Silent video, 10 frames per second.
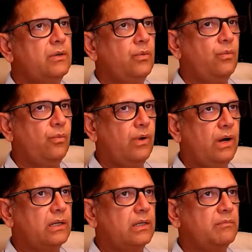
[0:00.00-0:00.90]

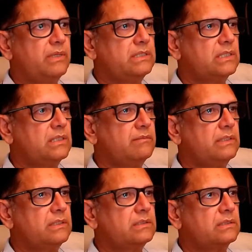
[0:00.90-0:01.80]
one, basically
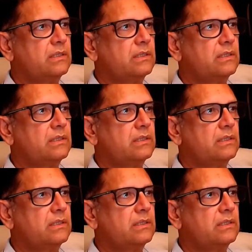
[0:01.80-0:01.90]
means